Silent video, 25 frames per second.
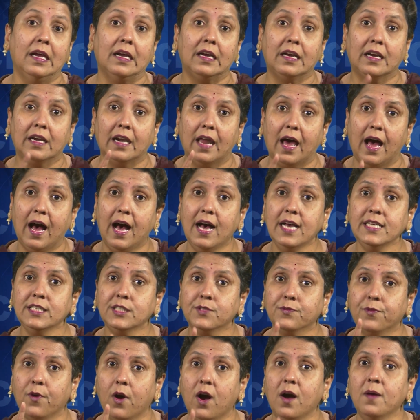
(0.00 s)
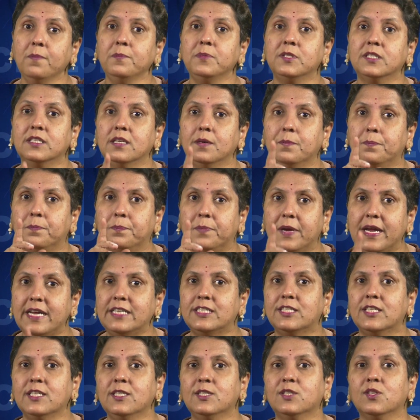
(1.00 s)
Class forms the
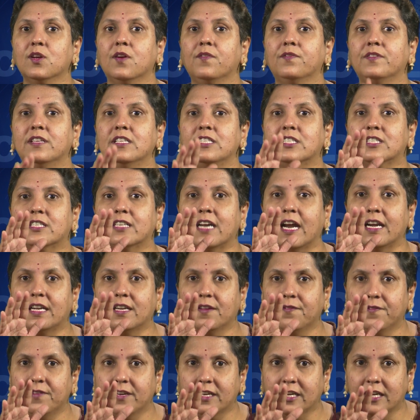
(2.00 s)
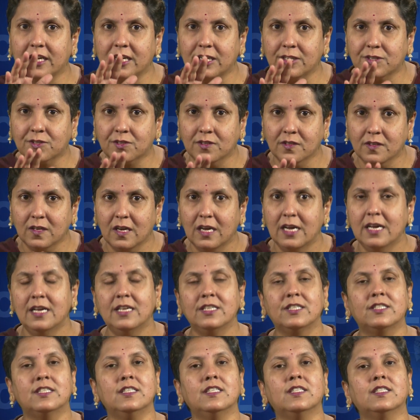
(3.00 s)
basis of the stratification
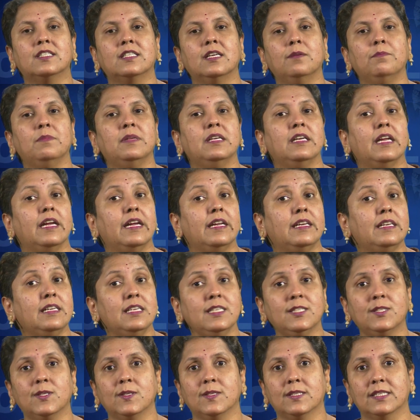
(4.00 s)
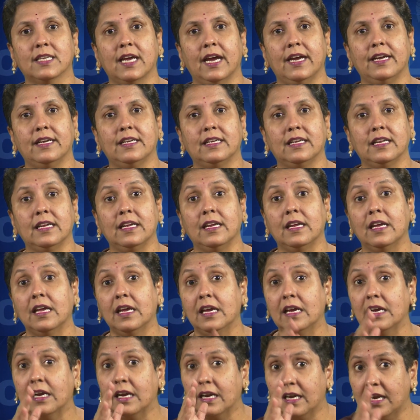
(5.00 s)
system in any society.
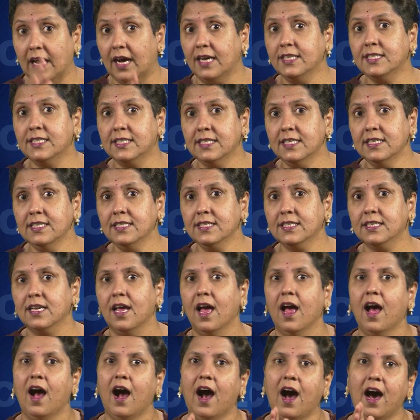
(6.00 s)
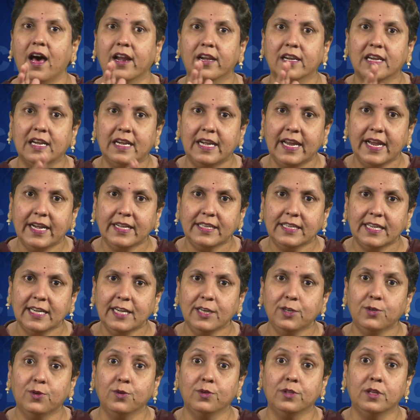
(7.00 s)
Classes are
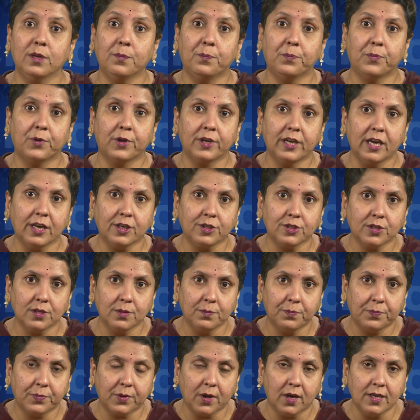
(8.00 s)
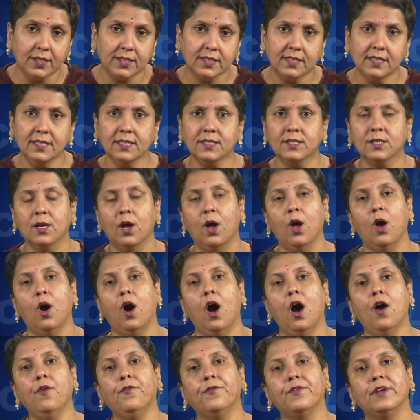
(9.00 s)
related to the production process
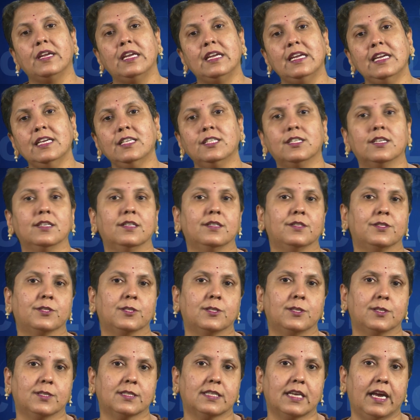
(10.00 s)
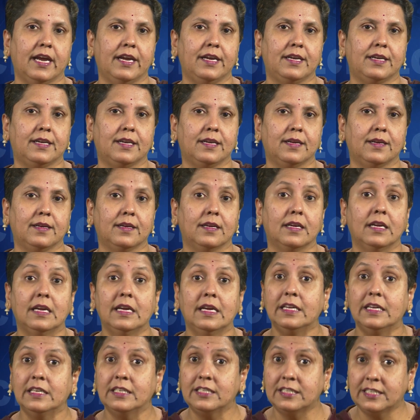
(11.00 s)
of each society.
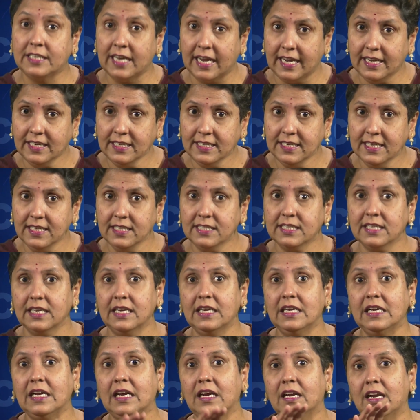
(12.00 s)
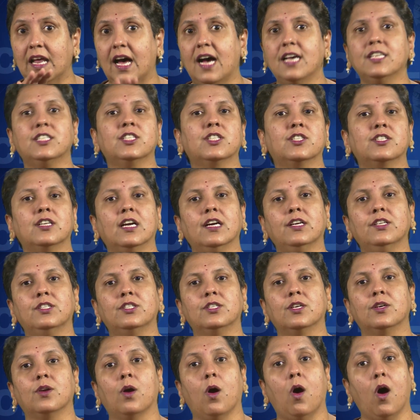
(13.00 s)
Changes in class
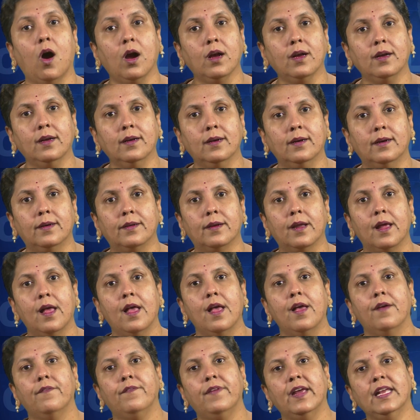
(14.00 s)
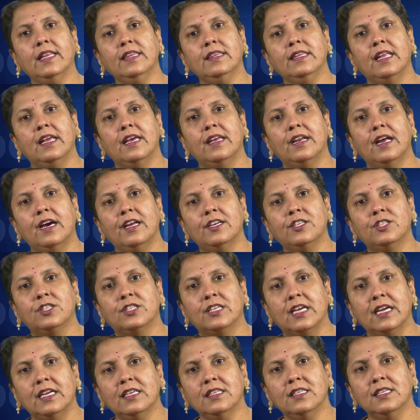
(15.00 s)
structure occur when there are
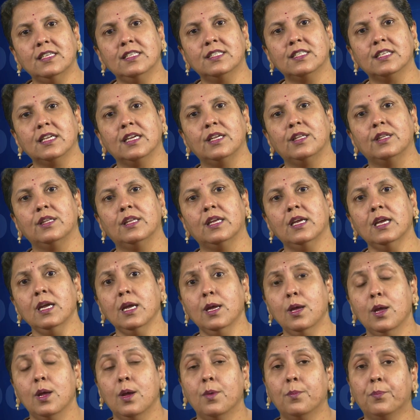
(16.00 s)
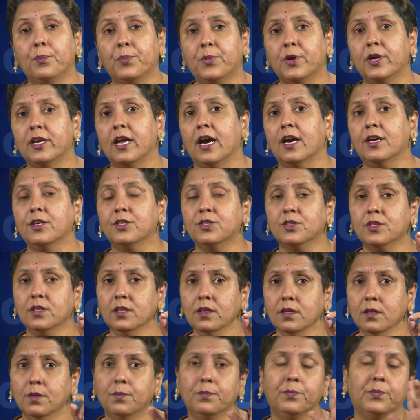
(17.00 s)
changes in the production
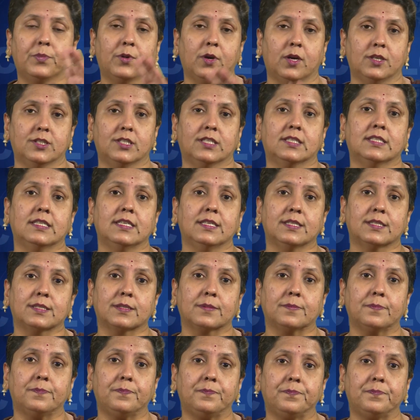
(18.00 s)
process.